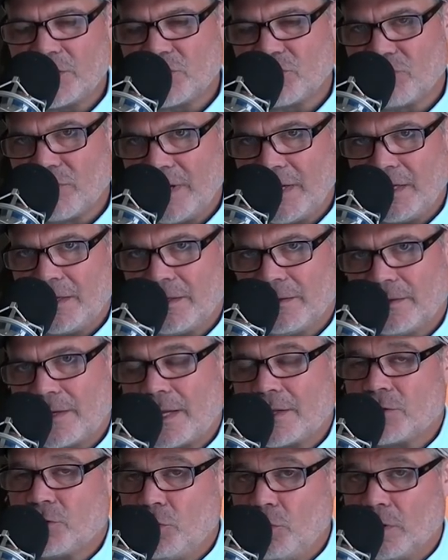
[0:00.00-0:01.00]
drink,
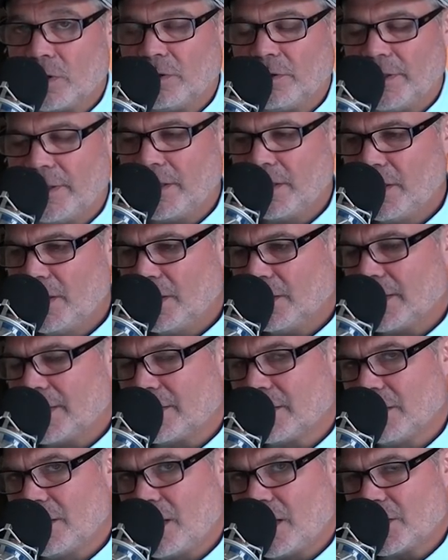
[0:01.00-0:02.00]
not too early,
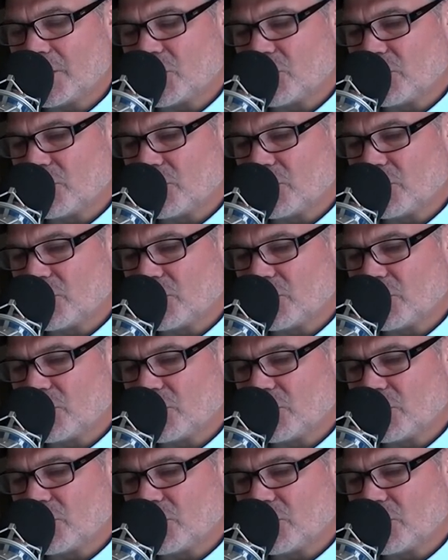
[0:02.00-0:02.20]
let the lawn